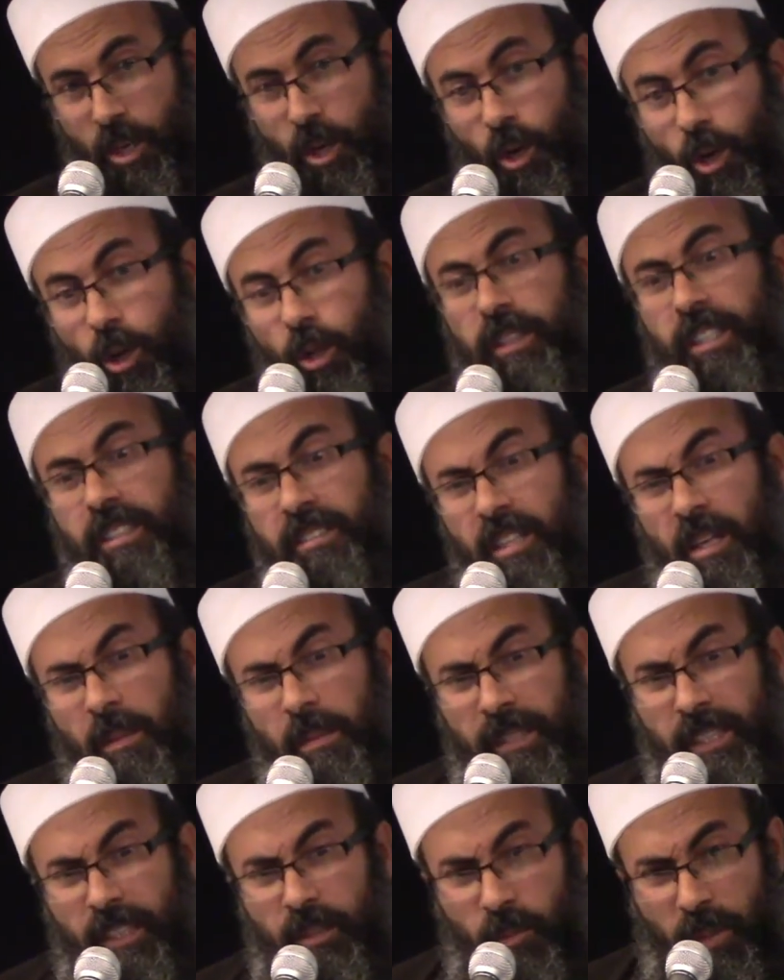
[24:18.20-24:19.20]
All the
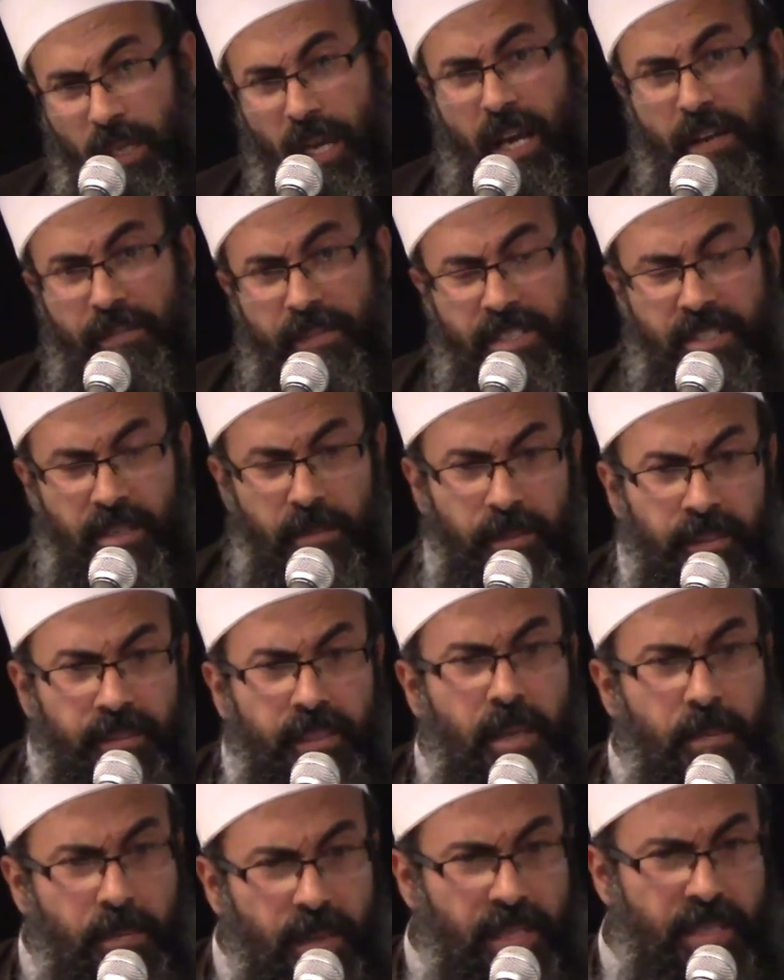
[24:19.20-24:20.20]
trouble that we have, as Ibn
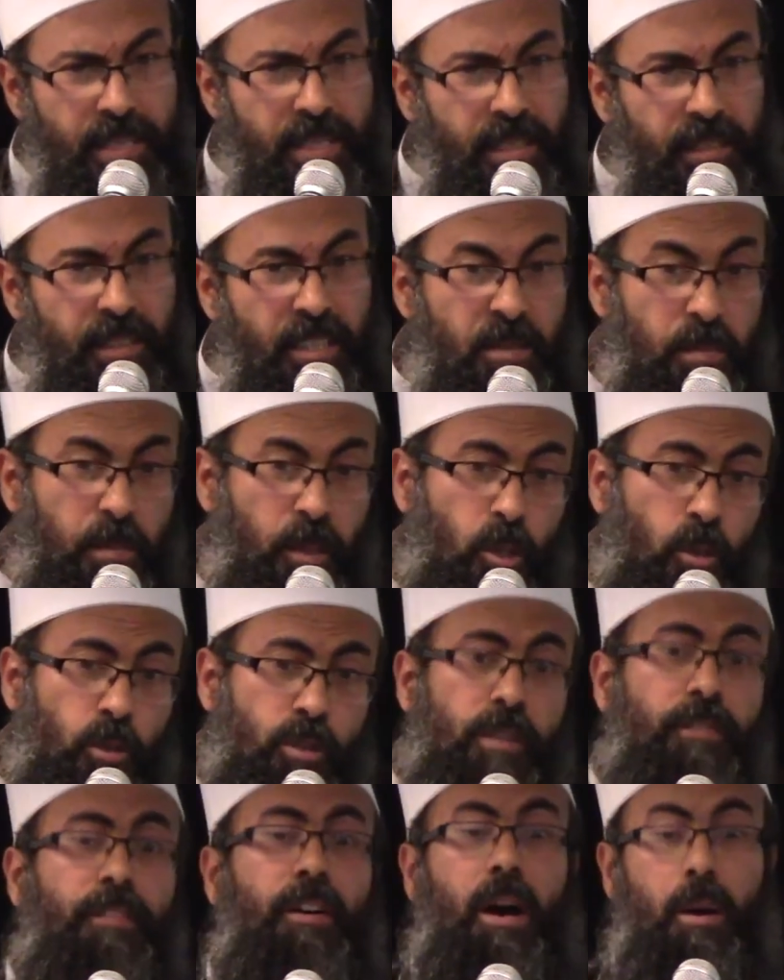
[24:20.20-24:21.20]
Taymiyyah said, is because
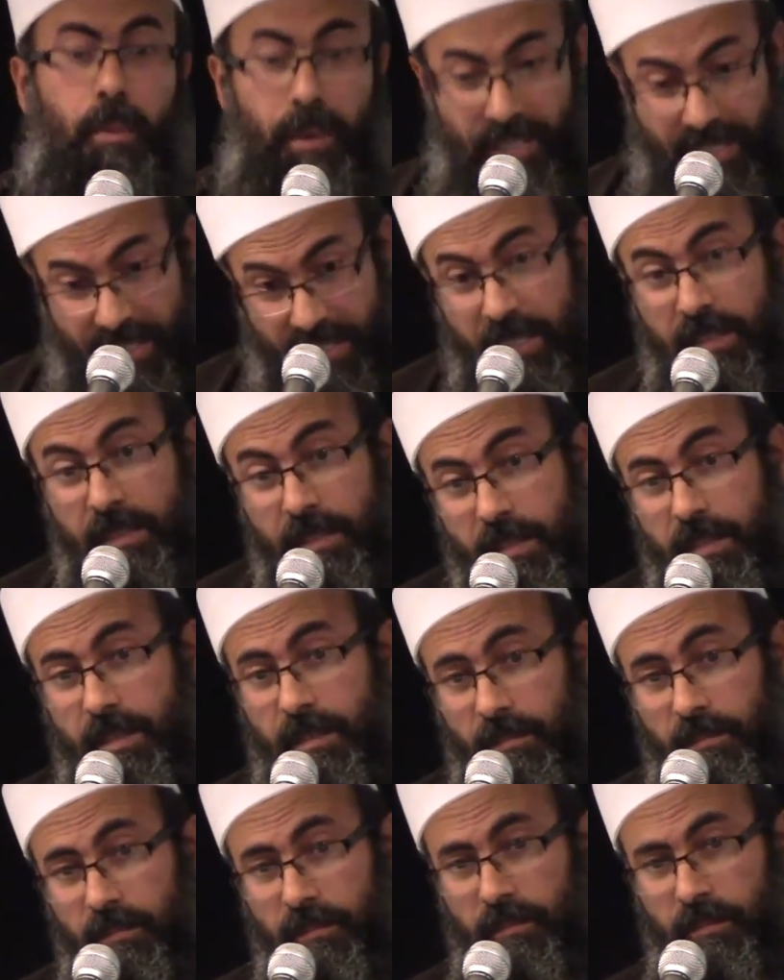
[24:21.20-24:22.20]
of our
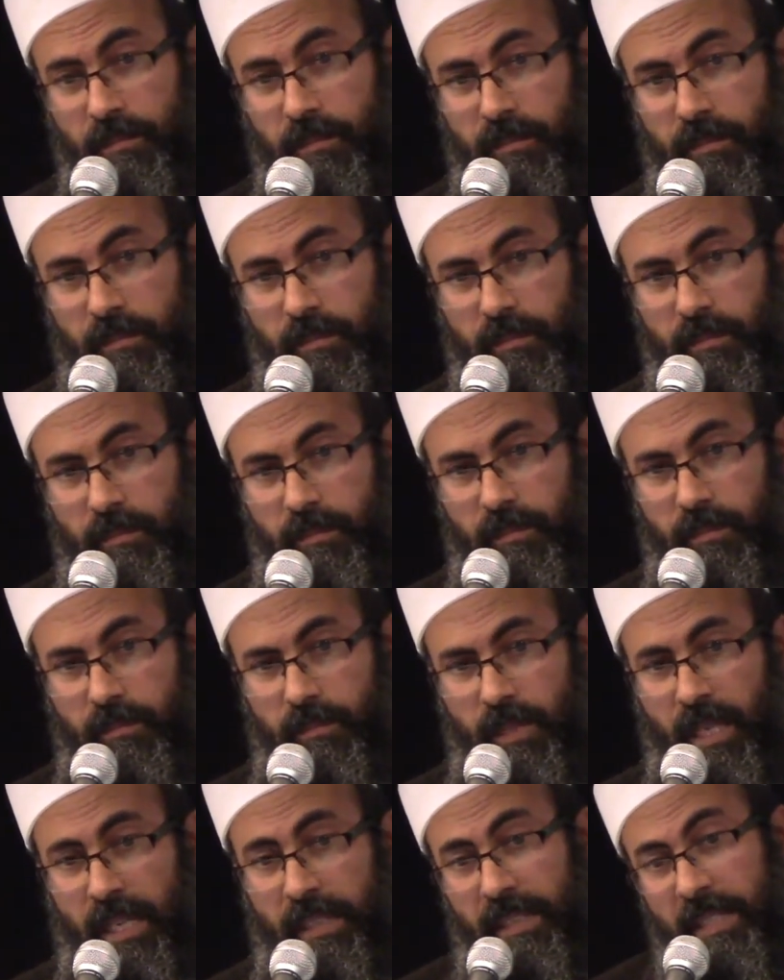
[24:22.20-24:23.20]
sins.
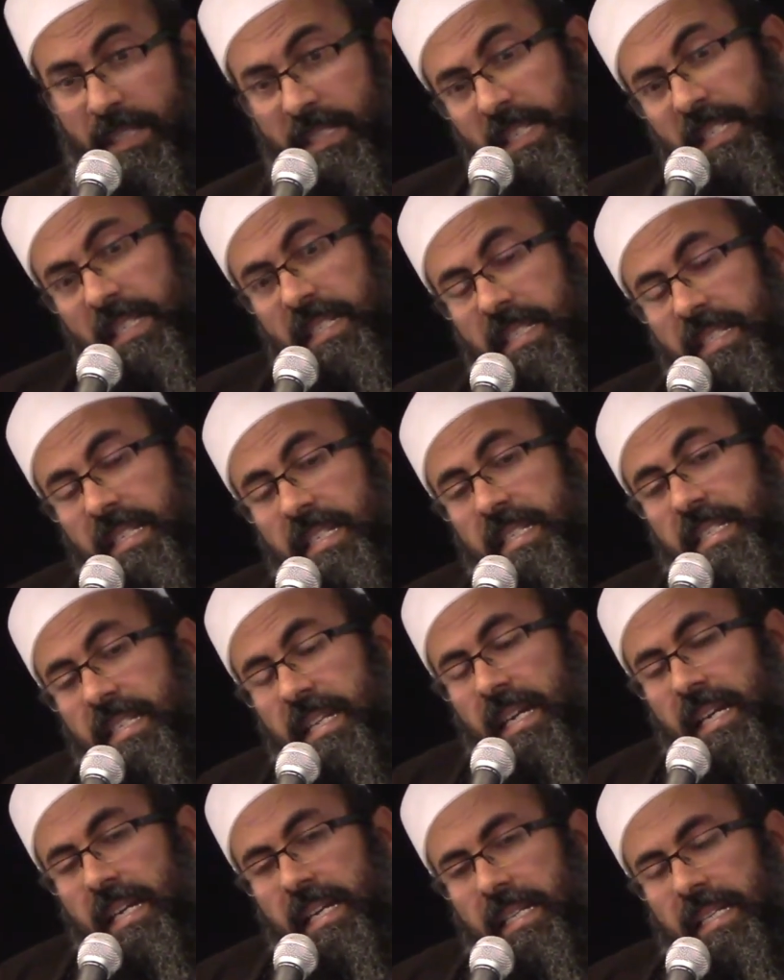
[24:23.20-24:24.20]
And
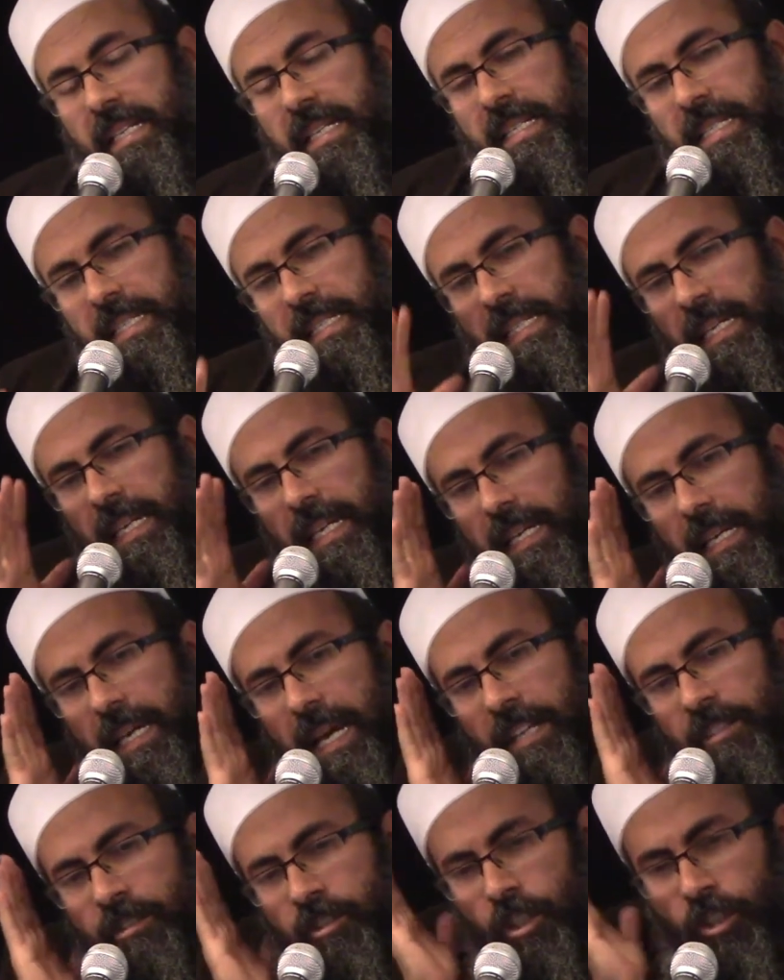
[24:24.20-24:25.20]
this
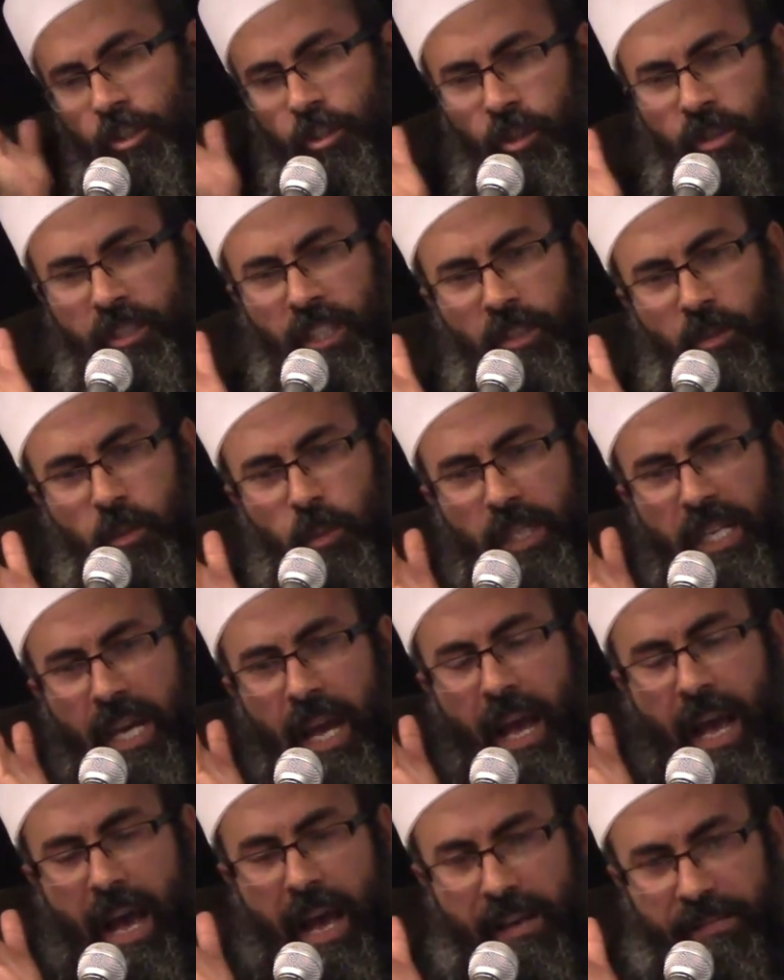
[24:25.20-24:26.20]
attitude that we
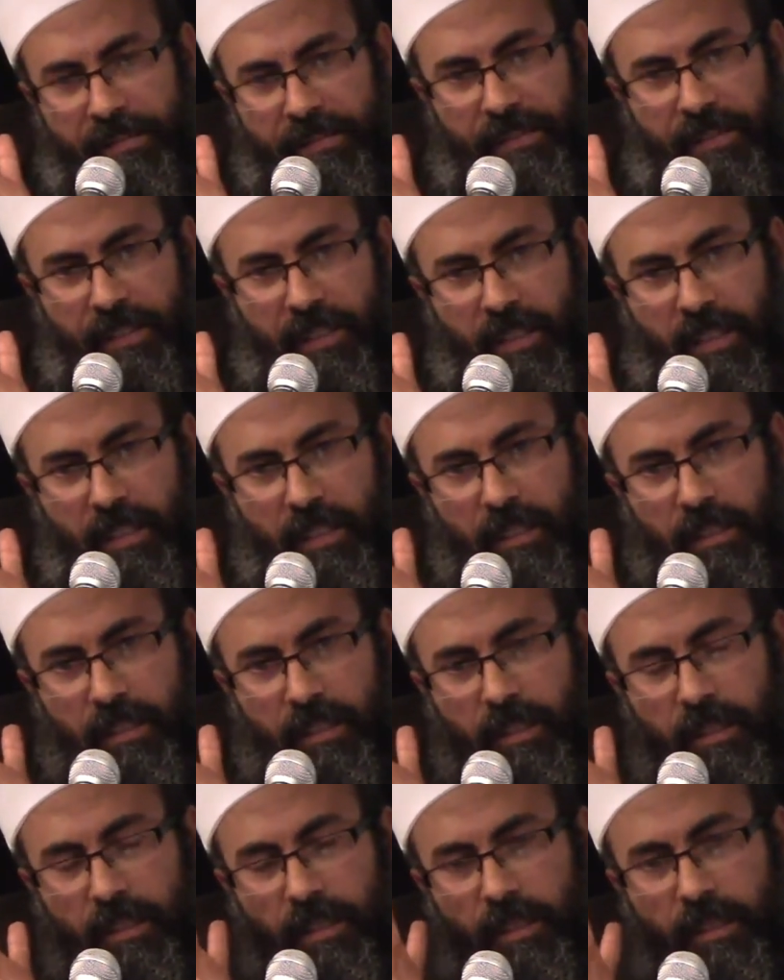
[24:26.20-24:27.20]
have,
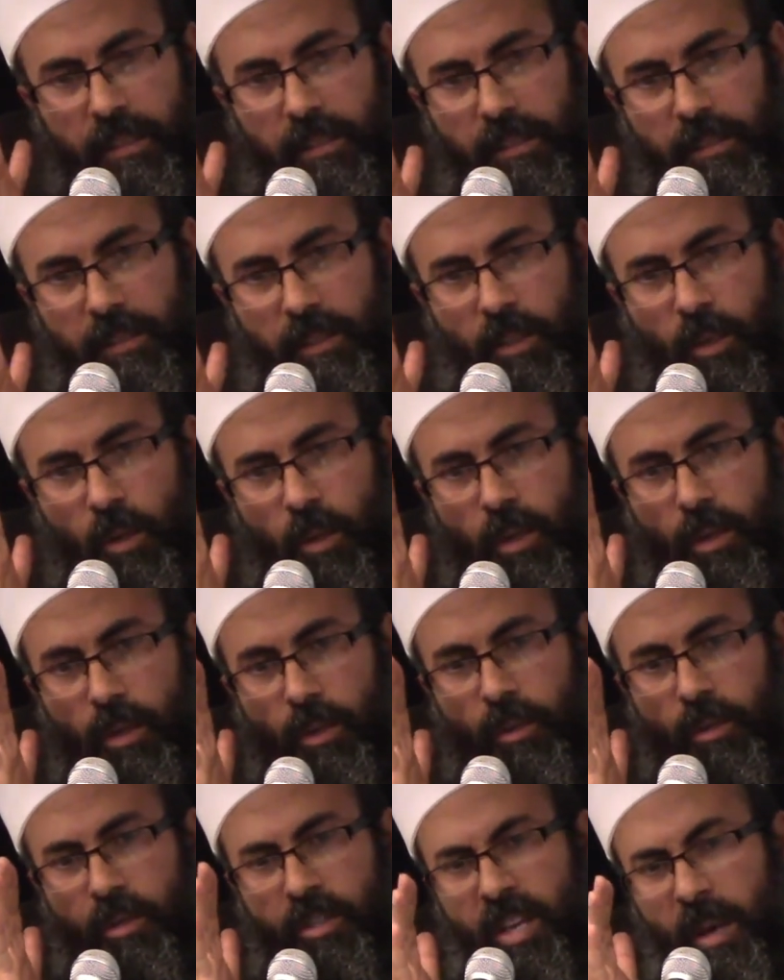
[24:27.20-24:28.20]
or
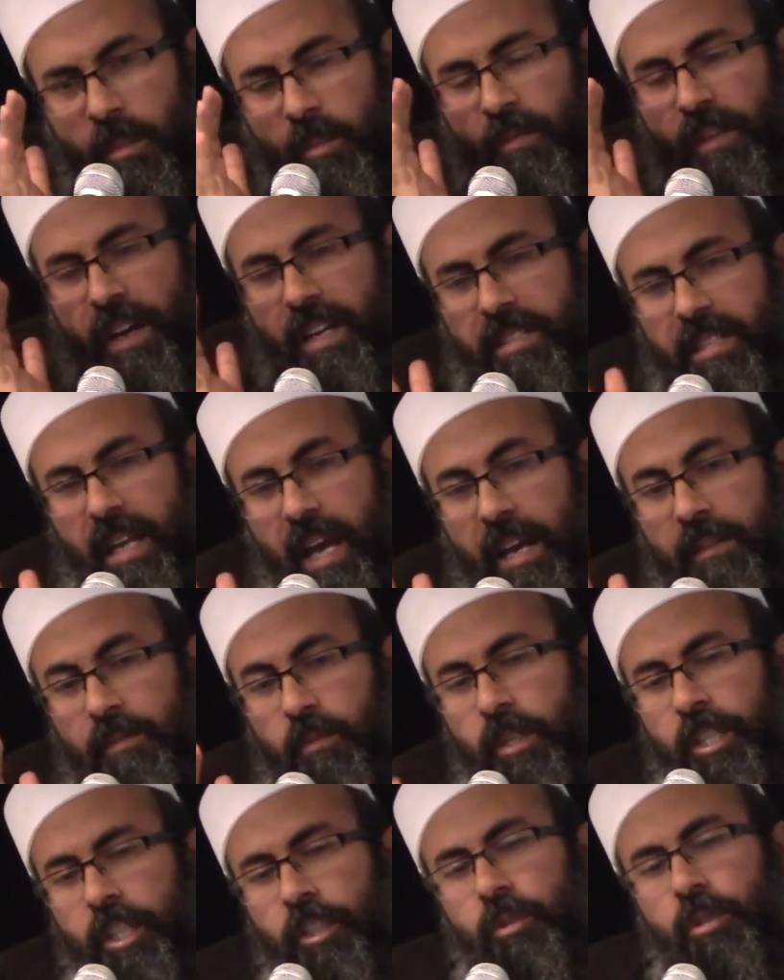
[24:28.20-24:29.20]
some of us have,
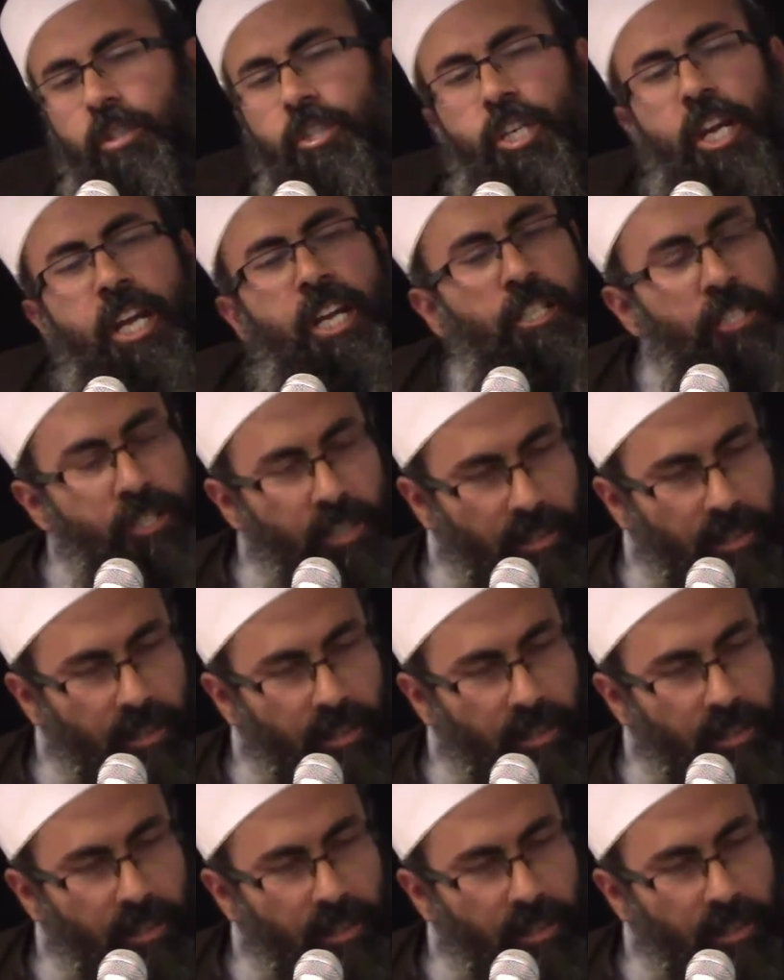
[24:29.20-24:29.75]
we need to change